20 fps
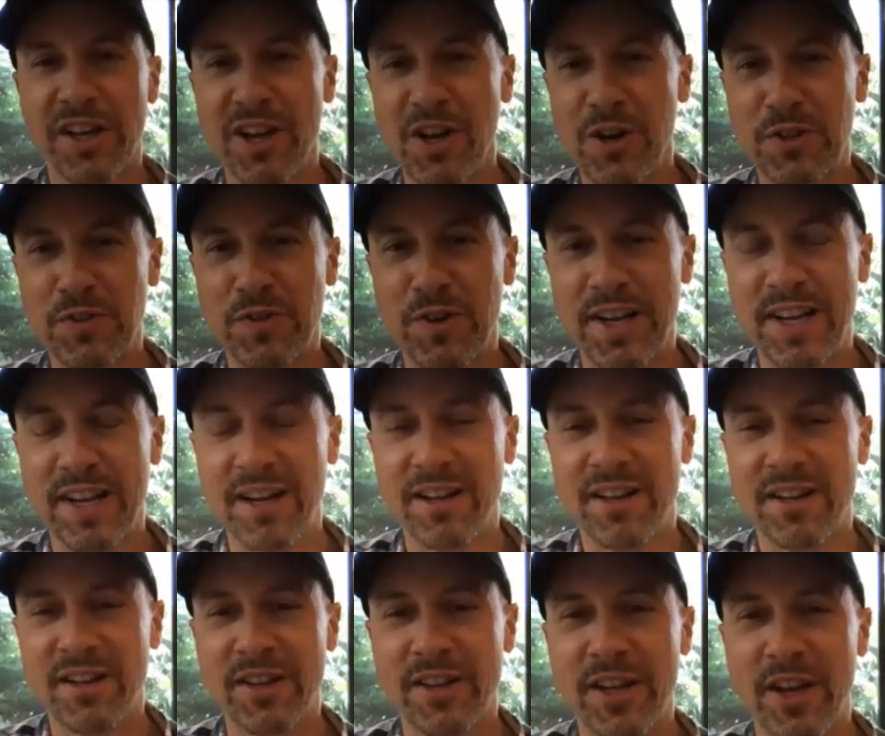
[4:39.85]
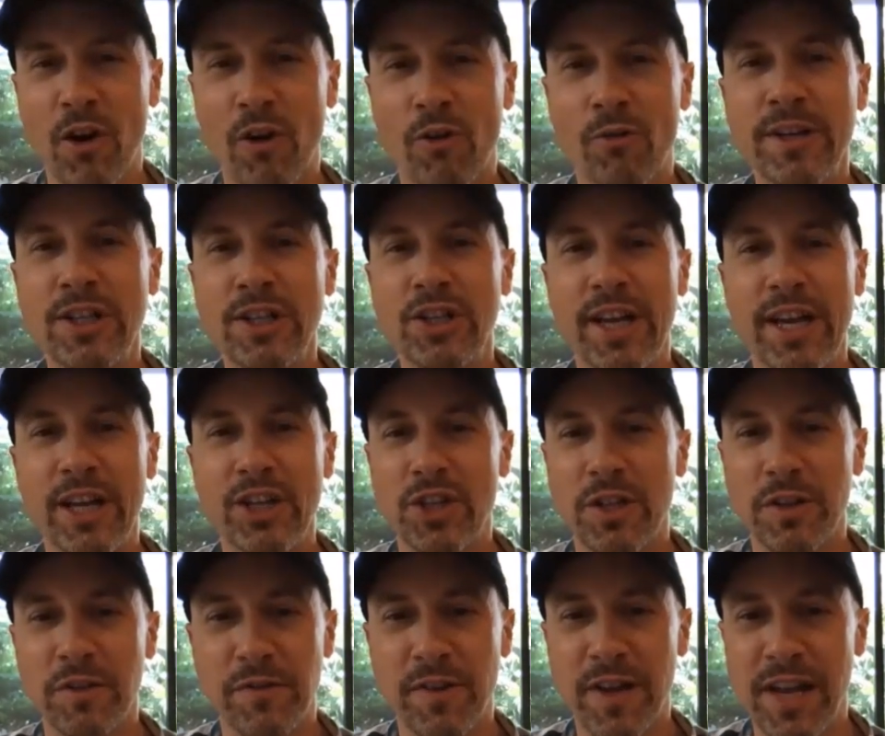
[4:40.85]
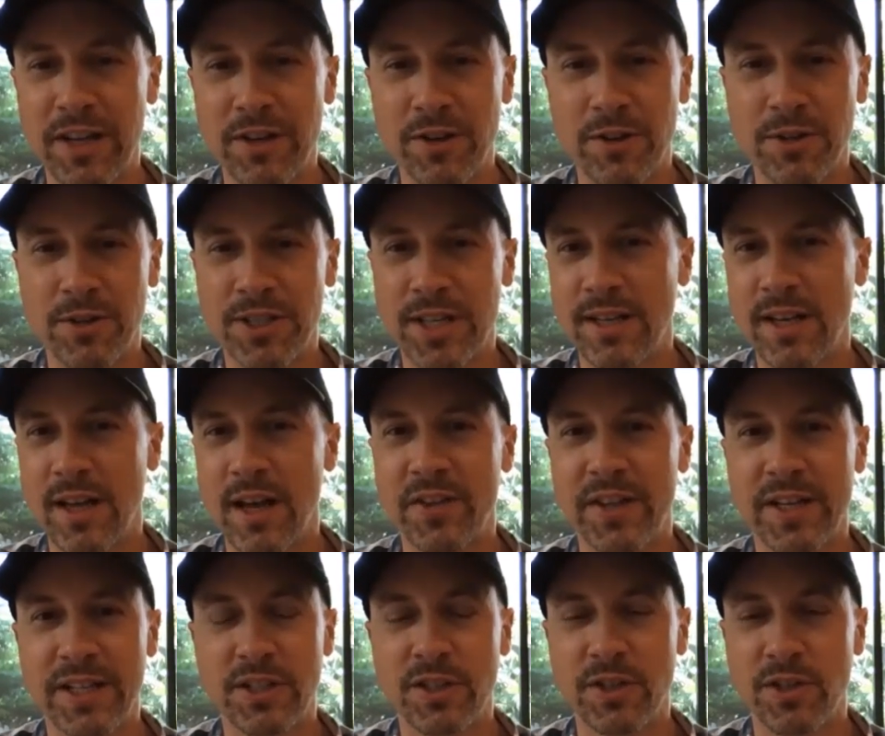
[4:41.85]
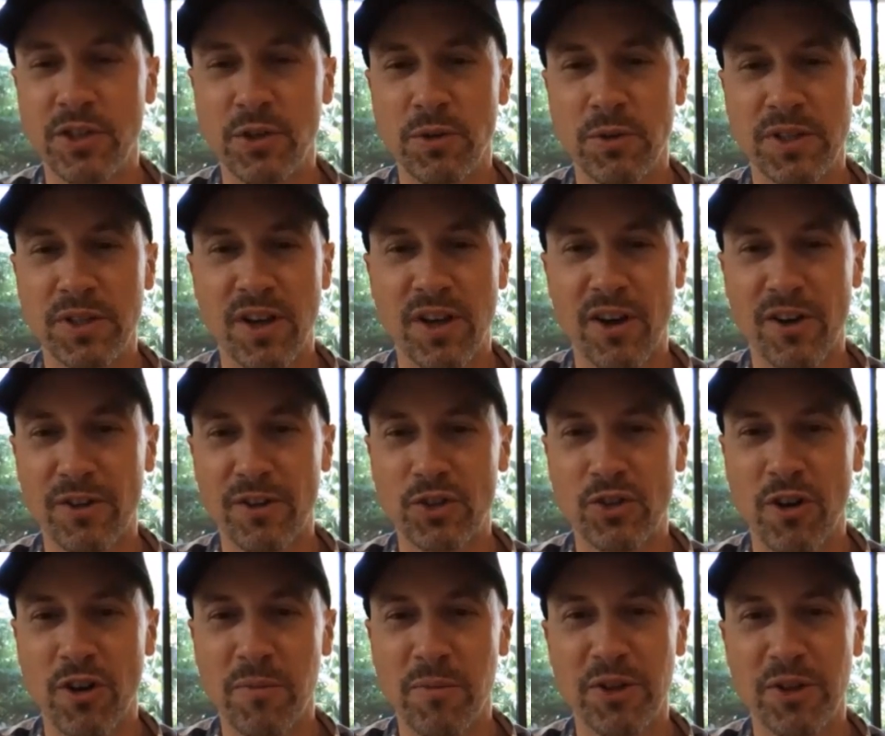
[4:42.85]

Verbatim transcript: know, it's funny. The origination of fake news had nothing to do with Donald Trump.